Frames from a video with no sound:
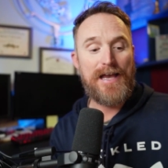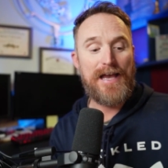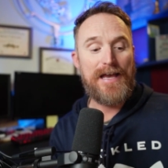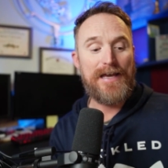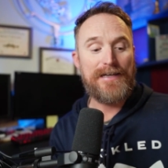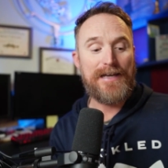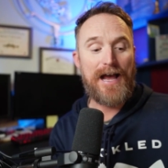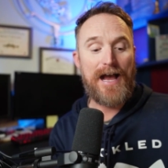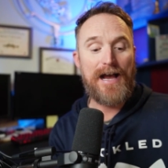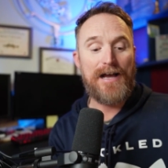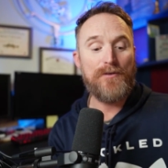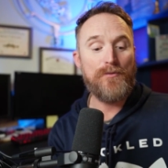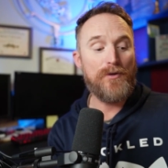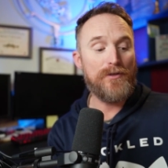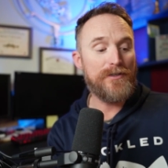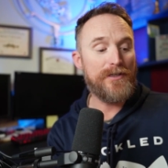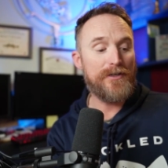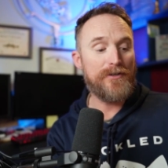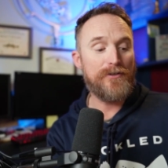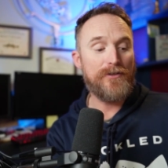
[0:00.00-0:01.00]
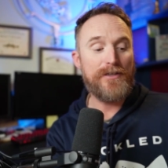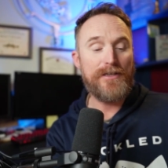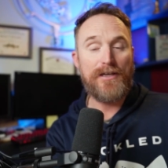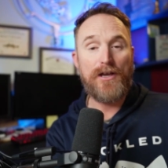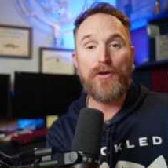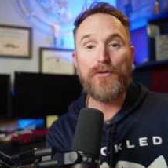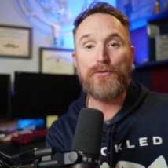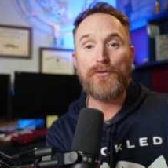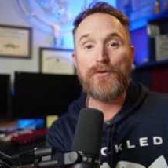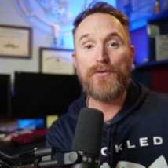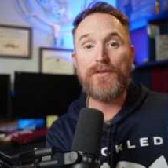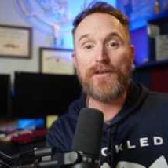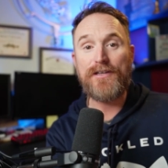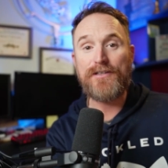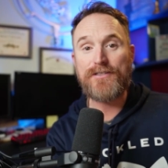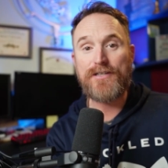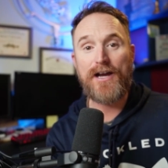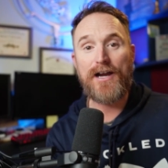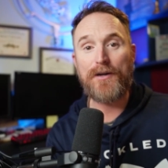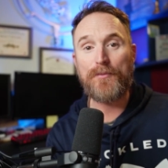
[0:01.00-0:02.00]
and I will literally go through the
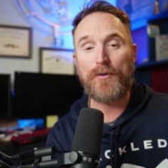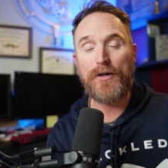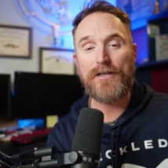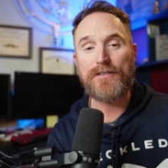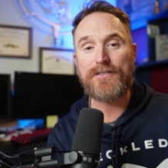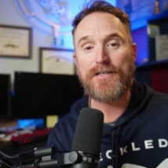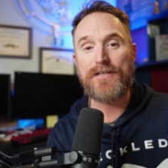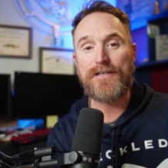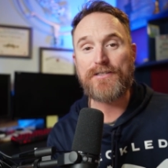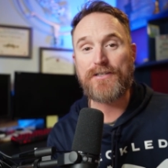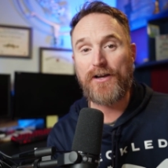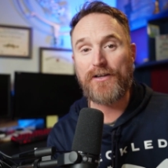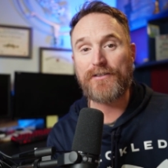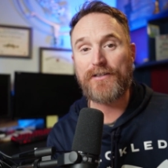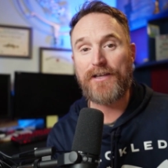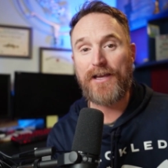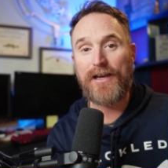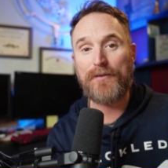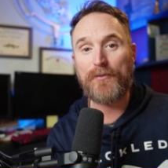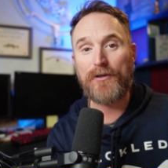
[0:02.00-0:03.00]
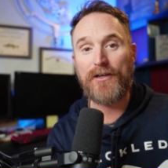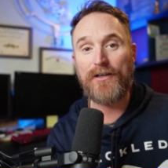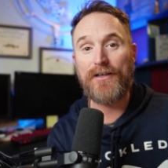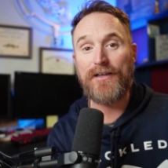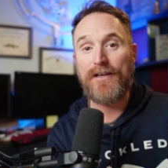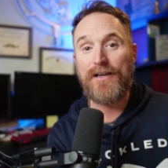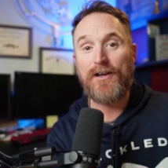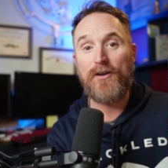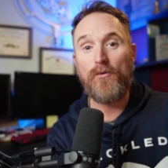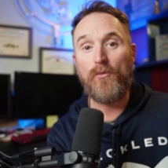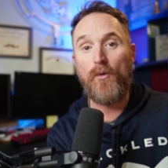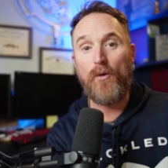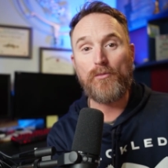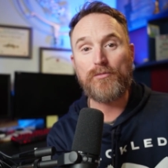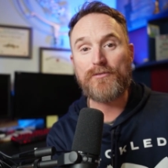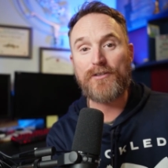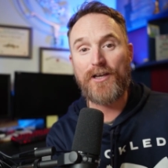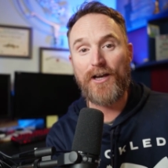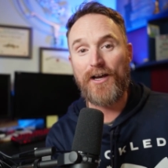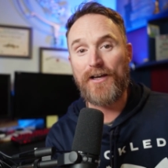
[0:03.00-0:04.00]
entire process on camera.
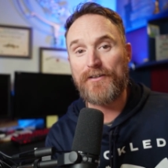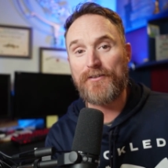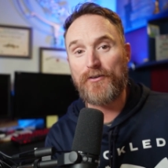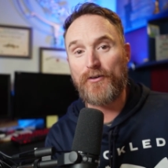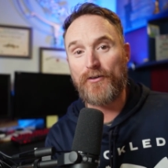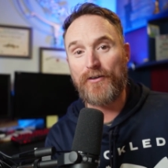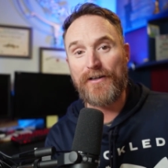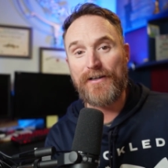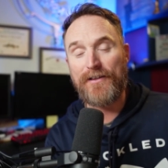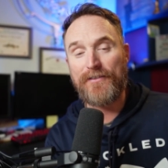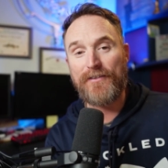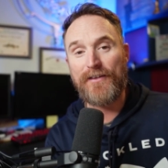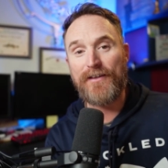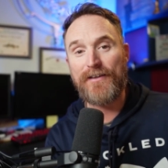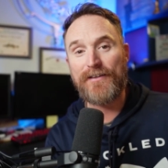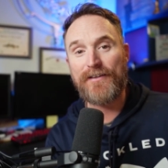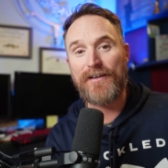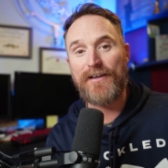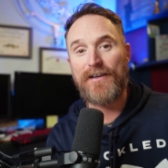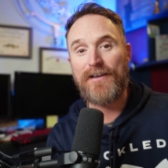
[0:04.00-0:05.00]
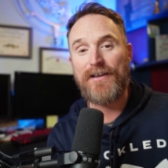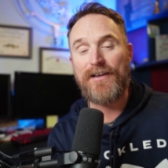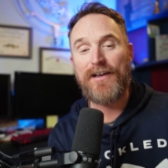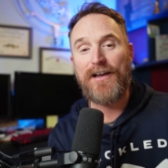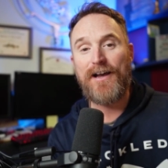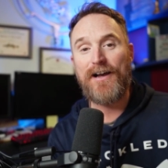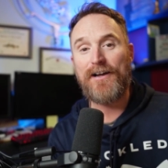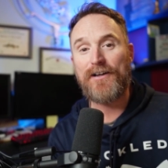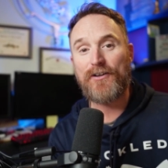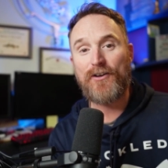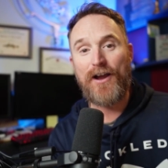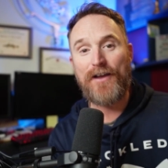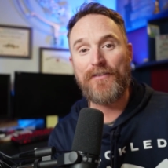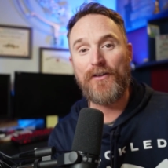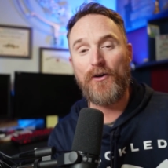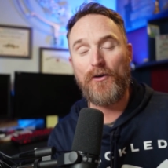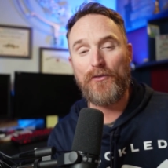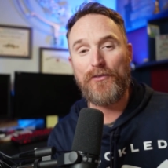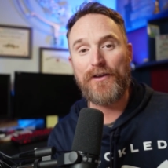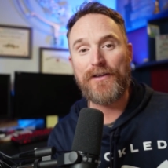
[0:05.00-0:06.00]
Won't cut or anything. Uh, grind the
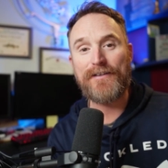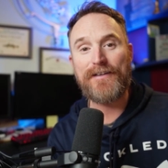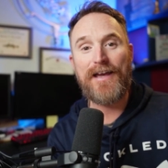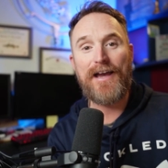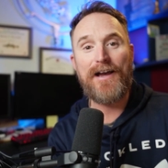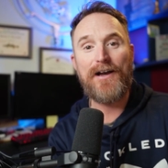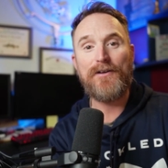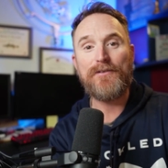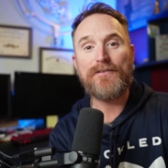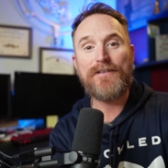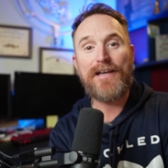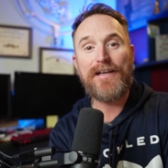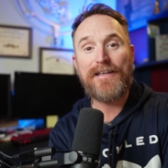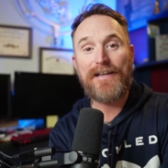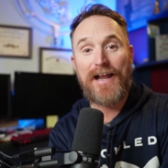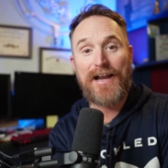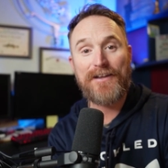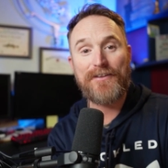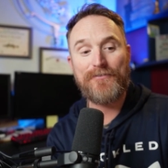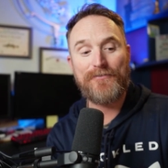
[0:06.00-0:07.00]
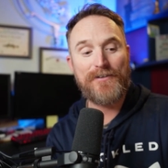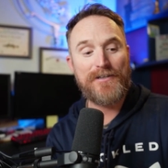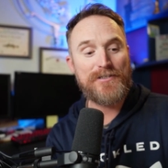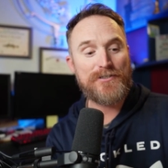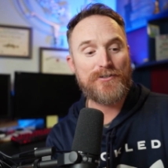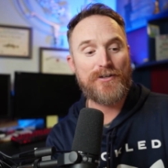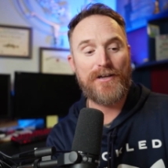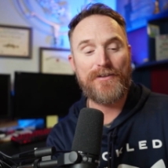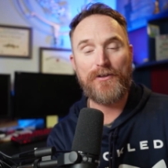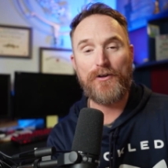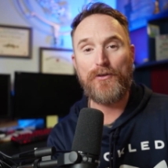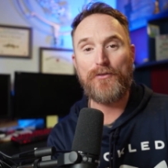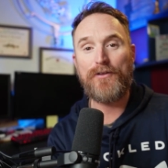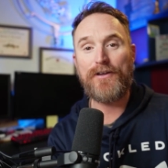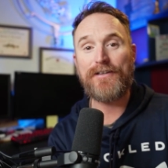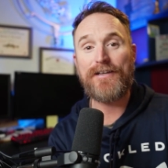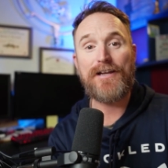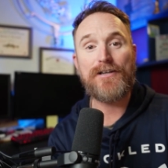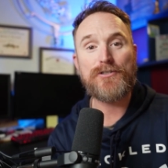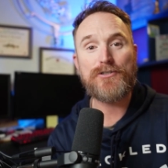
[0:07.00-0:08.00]
whole thing down, take it out of the fish, grind the whole
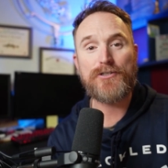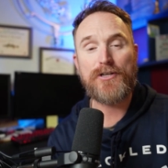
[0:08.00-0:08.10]
thing down, and